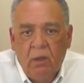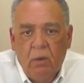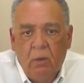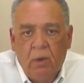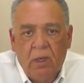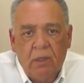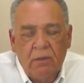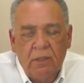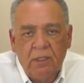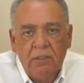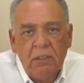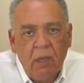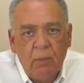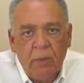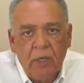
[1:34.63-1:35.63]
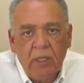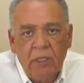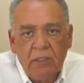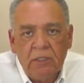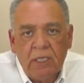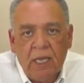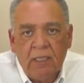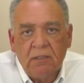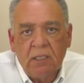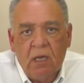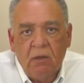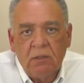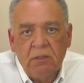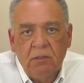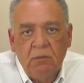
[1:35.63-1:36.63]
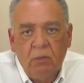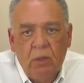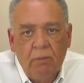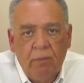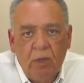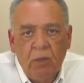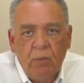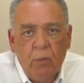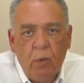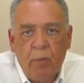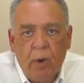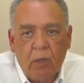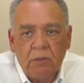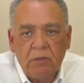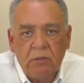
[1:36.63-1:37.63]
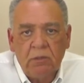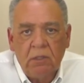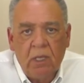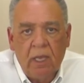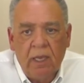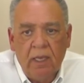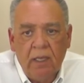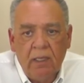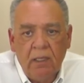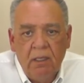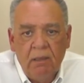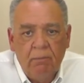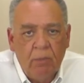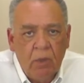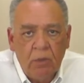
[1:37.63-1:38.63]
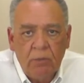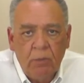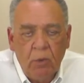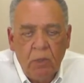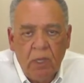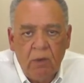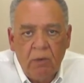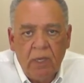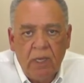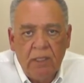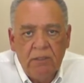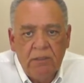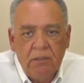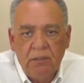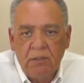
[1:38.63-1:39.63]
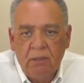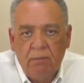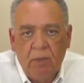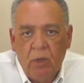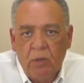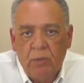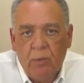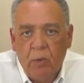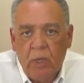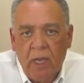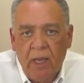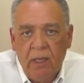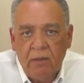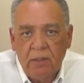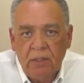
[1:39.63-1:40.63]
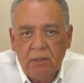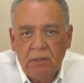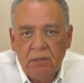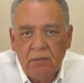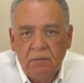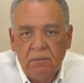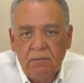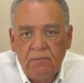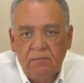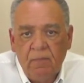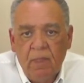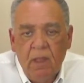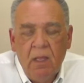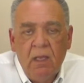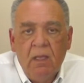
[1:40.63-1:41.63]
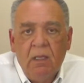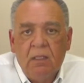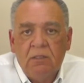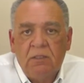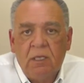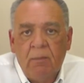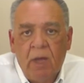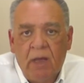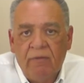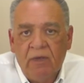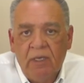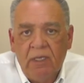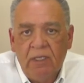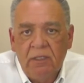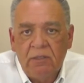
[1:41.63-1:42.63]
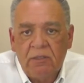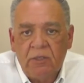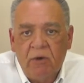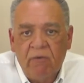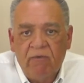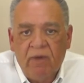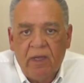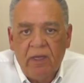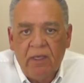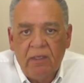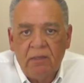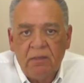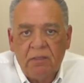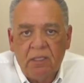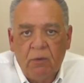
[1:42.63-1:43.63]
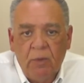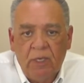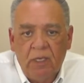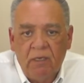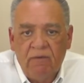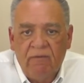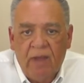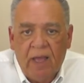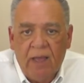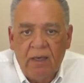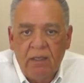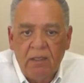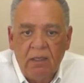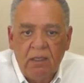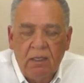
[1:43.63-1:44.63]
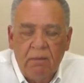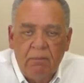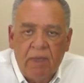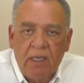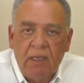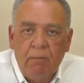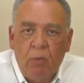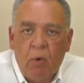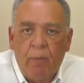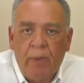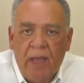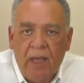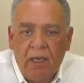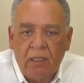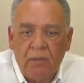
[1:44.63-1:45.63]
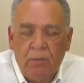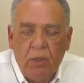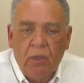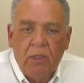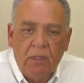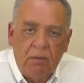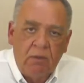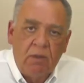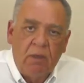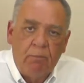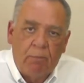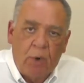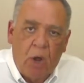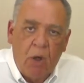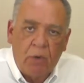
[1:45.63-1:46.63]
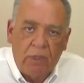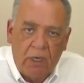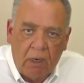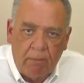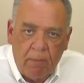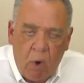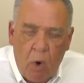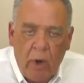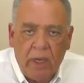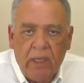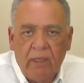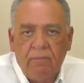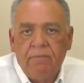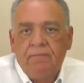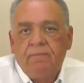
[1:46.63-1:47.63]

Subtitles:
Well, this is a pretty good size auction with multiple parcels of land in multiple locations in multiple counties. Some of it needed surveying so we could divide it up, make it more palatable and broaden our market.